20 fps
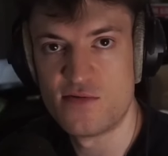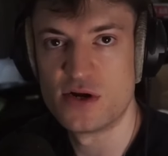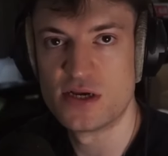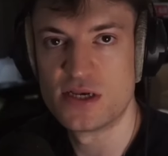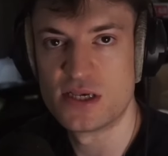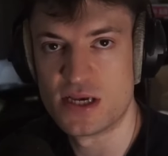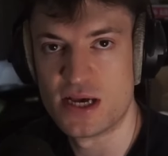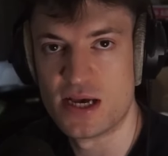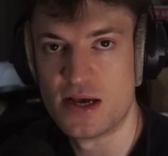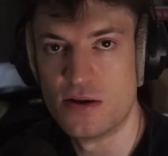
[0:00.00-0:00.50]

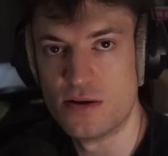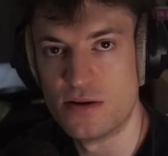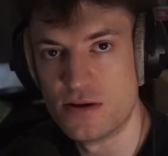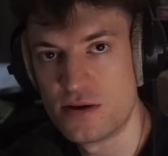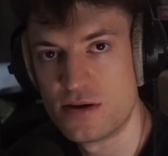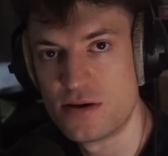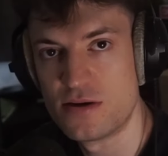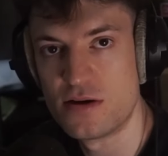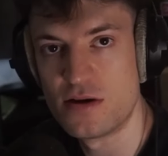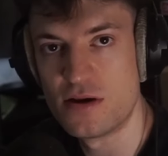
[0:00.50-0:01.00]
sound
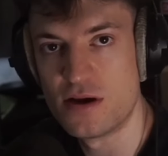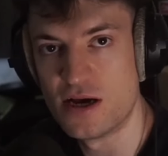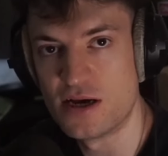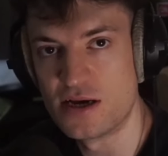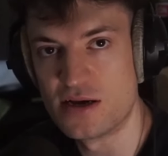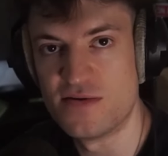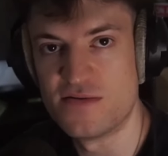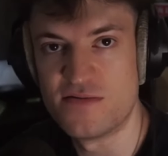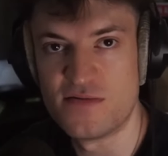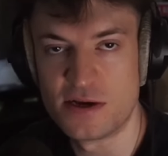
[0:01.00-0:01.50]
I
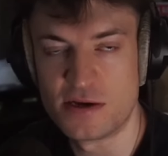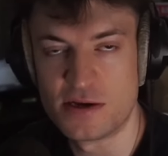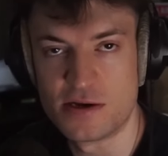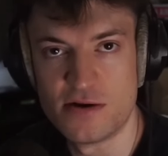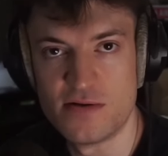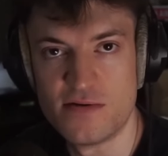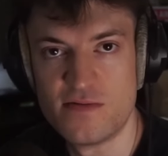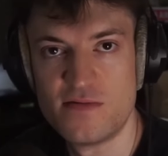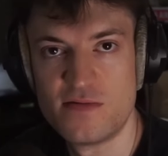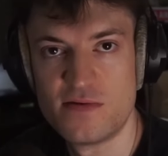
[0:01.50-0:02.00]
can think
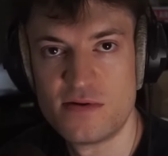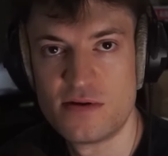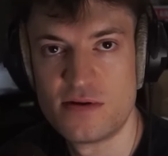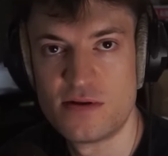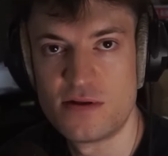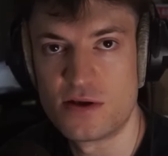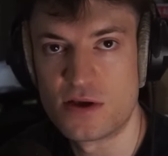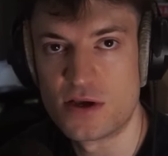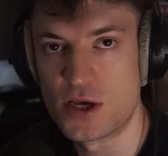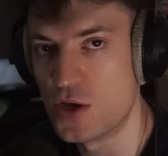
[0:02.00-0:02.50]
of
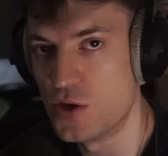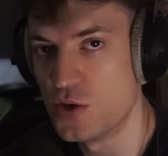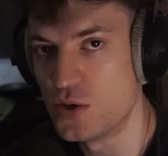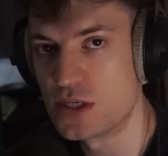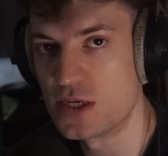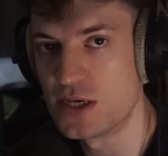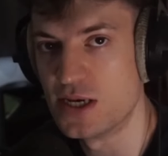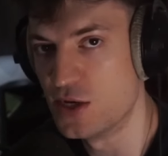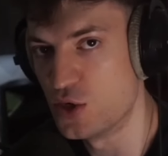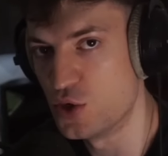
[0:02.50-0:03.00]
that
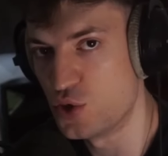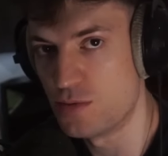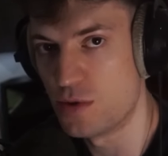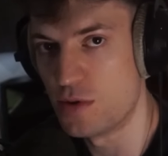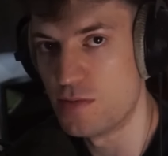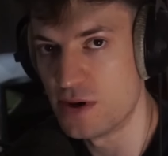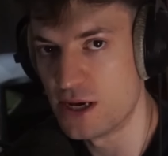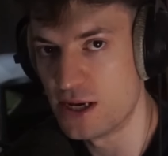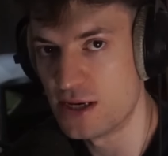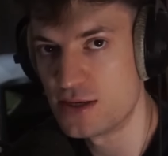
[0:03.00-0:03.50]
goes in drum
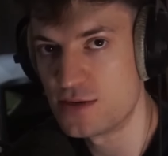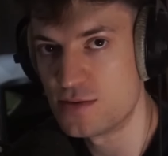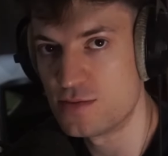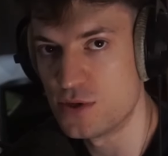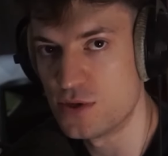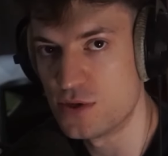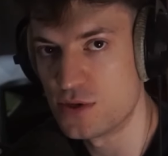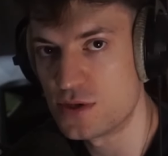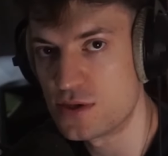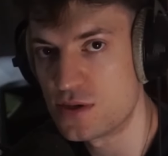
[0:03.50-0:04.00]
and bass
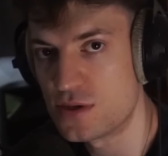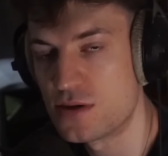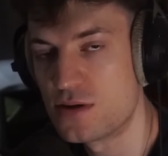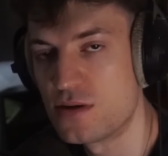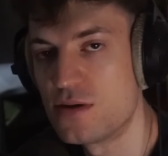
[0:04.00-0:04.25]
music.